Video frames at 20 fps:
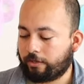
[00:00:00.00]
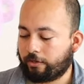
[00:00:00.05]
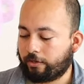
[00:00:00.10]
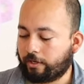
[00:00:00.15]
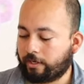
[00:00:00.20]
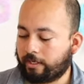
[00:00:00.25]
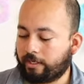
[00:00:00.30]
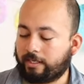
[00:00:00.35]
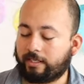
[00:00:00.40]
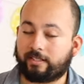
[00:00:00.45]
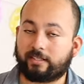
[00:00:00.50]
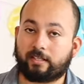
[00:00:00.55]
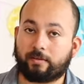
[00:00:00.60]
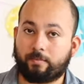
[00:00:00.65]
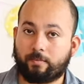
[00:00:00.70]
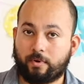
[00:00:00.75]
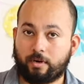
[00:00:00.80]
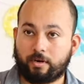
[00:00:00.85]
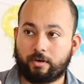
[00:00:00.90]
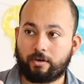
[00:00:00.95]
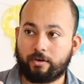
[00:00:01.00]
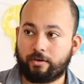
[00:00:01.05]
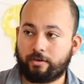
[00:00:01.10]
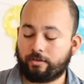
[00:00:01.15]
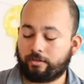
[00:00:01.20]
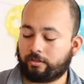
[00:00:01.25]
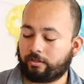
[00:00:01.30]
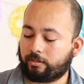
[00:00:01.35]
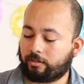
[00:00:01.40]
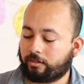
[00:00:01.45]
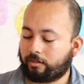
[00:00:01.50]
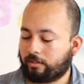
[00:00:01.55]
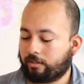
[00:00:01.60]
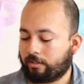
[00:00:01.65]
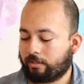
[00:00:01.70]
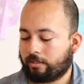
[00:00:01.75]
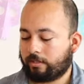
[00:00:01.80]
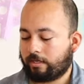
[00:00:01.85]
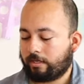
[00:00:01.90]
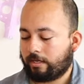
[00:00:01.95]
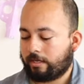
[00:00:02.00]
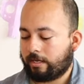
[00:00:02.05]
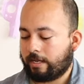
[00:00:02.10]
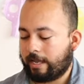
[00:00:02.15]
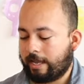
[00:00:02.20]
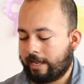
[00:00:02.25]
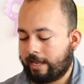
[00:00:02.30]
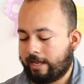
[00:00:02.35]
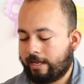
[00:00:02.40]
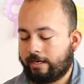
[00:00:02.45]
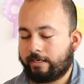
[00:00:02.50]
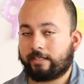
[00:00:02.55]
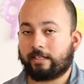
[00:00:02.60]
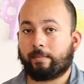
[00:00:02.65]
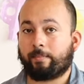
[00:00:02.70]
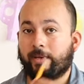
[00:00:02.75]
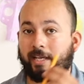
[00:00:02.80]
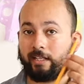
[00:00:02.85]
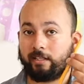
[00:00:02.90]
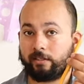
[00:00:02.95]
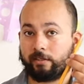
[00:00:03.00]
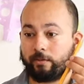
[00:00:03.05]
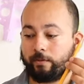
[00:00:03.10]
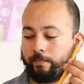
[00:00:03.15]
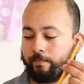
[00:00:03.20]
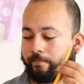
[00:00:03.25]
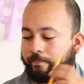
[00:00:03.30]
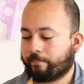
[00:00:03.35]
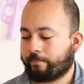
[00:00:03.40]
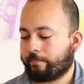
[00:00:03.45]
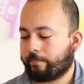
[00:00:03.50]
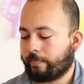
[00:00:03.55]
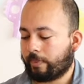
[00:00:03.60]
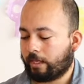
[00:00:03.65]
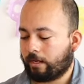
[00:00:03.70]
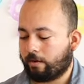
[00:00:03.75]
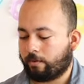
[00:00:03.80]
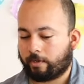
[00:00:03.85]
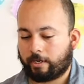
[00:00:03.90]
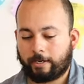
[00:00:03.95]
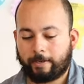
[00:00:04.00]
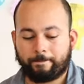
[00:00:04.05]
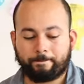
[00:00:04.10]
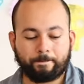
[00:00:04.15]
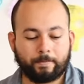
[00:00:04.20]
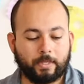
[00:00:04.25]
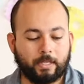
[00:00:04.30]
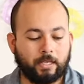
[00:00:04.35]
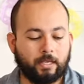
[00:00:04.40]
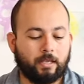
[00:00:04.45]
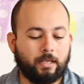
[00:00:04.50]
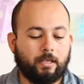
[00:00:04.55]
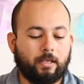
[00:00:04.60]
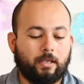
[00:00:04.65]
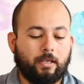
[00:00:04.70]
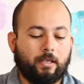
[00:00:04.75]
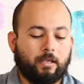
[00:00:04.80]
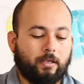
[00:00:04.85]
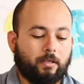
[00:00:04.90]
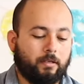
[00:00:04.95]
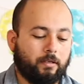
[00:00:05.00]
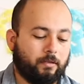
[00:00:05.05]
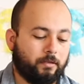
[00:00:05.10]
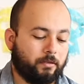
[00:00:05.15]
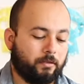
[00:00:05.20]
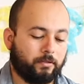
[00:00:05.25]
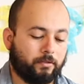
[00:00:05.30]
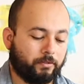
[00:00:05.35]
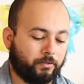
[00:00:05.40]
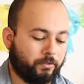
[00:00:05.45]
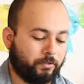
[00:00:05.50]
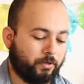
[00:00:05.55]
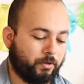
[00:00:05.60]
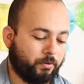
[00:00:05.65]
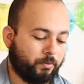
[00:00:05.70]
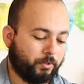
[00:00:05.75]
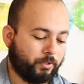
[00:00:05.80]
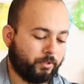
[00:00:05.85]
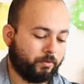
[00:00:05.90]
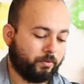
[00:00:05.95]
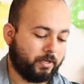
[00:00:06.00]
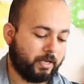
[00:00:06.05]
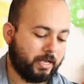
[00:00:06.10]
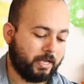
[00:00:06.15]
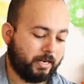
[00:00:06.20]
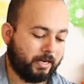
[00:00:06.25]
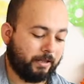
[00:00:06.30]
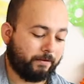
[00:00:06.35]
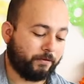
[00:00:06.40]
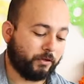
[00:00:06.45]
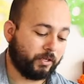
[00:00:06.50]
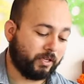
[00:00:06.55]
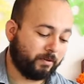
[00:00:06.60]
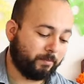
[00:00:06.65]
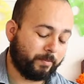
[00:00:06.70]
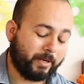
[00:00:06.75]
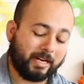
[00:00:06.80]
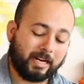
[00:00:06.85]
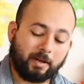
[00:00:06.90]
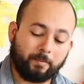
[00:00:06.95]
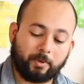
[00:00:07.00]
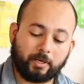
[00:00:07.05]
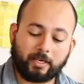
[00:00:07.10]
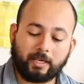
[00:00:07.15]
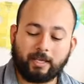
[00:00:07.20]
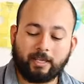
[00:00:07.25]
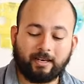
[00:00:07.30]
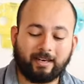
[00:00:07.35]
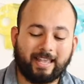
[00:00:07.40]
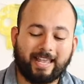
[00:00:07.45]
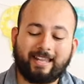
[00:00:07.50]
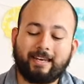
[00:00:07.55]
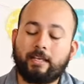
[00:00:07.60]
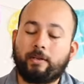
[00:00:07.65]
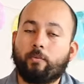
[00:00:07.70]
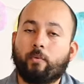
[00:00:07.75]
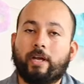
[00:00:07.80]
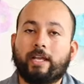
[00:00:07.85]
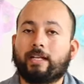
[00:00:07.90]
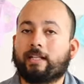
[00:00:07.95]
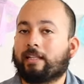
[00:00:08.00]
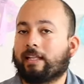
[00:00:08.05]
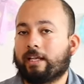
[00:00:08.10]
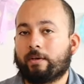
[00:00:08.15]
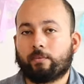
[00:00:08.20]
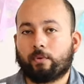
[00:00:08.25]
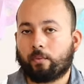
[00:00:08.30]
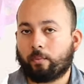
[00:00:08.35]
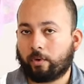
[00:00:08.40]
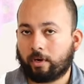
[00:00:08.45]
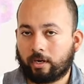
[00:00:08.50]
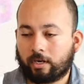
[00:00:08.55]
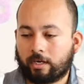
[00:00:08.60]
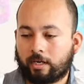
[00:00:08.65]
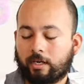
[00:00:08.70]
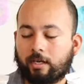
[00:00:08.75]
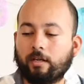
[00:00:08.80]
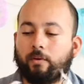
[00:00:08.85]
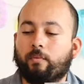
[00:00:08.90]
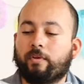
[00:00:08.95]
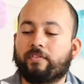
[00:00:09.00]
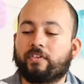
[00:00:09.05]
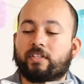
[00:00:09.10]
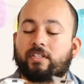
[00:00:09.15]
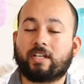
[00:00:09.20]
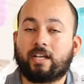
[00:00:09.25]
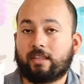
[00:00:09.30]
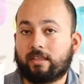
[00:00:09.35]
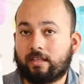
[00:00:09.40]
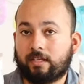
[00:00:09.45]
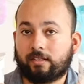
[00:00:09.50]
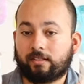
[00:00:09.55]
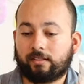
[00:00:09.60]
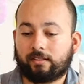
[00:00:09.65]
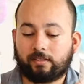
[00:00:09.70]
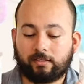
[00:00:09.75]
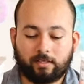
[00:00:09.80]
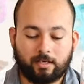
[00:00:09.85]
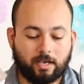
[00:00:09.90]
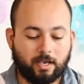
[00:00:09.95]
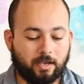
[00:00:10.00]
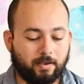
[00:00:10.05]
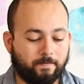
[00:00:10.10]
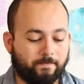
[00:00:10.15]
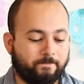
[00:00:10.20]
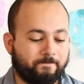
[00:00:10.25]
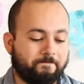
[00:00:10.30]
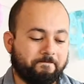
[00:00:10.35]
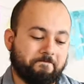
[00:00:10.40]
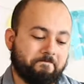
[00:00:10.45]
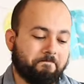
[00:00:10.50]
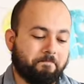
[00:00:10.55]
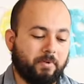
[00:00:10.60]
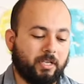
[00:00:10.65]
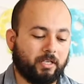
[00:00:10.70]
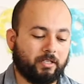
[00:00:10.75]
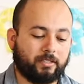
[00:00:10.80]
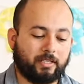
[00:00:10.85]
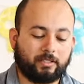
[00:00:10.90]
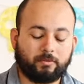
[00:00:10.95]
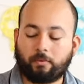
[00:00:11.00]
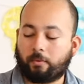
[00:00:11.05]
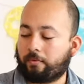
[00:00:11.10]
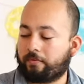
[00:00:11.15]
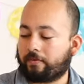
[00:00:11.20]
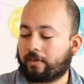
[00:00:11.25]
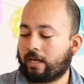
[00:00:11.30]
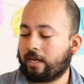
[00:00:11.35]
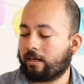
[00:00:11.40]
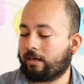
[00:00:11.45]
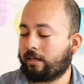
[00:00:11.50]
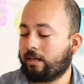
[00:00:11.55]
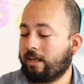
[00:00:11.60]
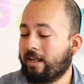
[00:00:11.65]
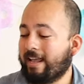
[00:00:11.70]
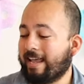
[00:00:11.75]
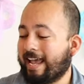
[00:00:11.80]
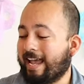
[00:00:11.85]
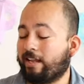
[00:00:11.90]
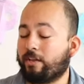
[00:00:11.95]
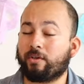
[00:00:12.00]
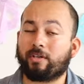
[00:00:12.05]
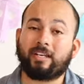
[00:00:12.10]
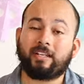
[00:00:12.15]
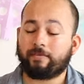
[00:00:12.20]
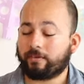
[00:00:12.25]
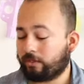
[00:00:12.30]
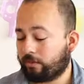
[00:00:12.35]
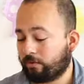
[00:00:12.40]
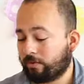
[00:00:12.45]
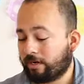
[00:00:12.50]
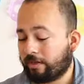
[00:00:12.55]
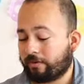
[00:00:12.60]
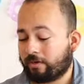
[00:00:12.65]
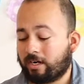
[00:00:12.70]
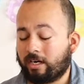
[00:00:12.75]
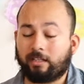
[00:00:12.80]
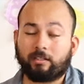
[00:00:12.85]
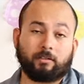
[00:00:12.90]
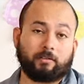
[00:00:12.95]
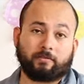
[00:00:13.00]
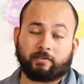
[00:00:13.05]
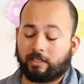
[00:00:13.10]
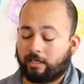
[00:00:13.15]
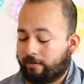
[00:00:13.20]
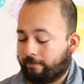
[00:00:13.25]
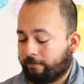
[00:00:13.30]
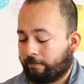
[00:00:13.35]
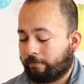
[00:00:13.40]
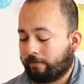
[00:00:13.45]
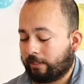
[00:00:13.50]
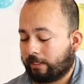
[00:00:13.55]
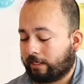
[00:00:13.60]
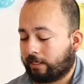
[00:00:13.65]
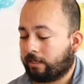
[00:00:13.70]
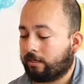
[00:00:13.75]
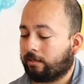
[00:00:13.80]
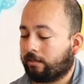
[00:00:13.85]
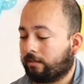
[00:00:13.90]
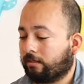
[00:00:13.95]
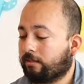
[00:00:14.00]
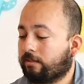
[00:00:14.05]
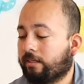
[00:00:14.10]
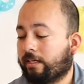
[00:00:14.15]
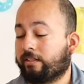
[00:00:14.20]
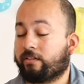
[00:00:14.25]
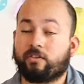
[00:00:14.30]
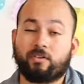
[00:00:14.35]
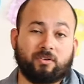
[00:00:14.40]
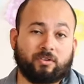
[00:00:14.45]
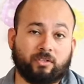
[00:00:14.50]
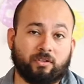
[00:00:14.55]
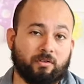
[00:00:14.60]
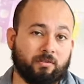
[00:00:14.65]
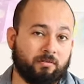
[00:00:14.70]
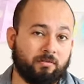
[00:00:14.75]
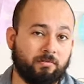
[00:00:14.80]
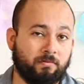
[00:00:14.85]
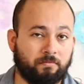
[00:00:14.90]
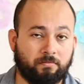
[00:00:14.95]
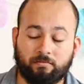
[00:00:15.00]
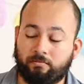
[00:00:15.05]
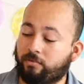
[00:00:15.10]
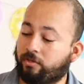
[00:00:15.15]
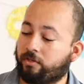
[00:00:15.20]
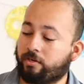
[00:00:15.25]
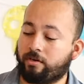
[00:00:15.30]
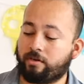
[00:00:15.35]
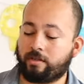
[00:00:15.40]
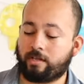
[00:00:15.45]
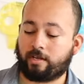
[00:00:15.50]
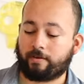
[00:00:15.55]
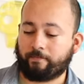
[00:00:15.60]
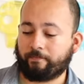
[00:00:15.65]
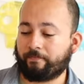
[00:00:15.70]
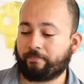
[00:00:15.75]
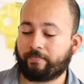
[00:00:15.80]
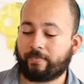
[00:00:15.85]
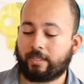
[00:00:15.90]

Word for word: You're gonna need some markers and a pencil, okay? So we'll do that. If you didn't pick up a kit, any white clay will work. We just got this um, because that's what we've got. And you can even do another color of clay if you feel like it. It's your school, do your thing.